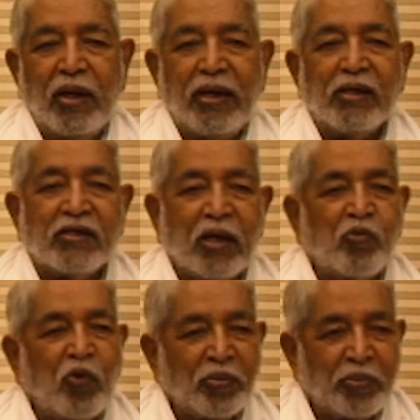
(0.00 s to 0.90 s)
In
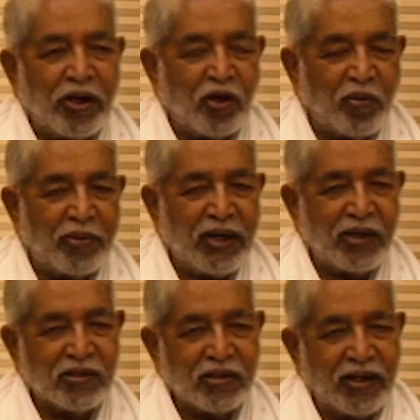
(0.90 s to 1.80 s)
some one
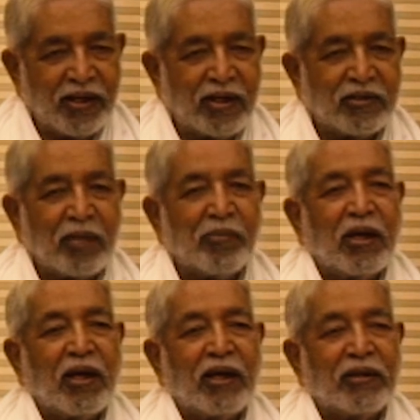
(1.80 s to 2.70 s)
predominates, in some
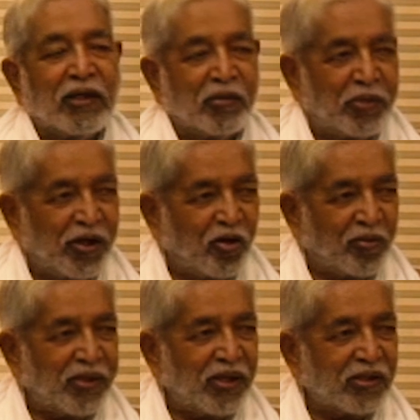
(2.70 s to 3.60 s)
other
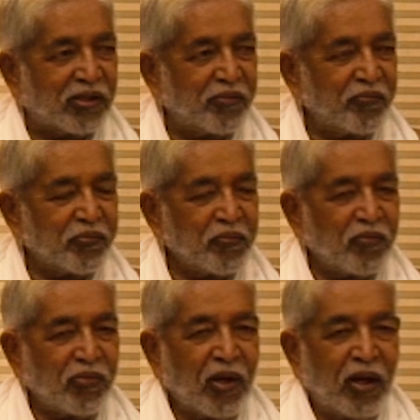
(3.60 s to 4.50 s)
predominates.
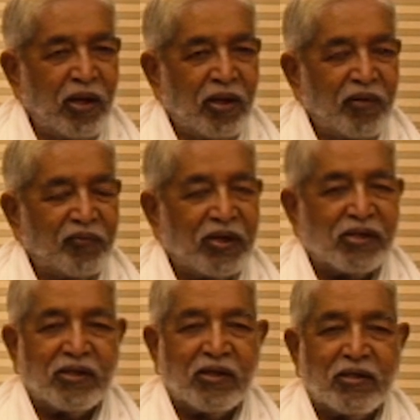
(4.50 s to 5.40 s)
For
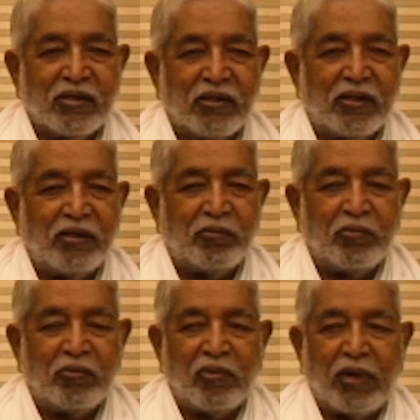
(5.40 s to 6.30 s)
instance, the
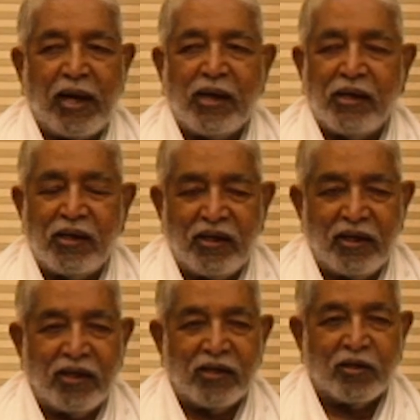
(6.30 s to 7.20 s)
eye
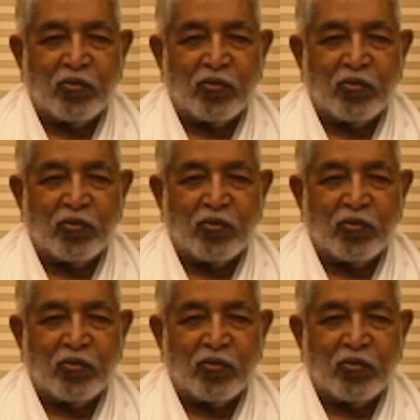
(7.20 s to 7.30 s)
is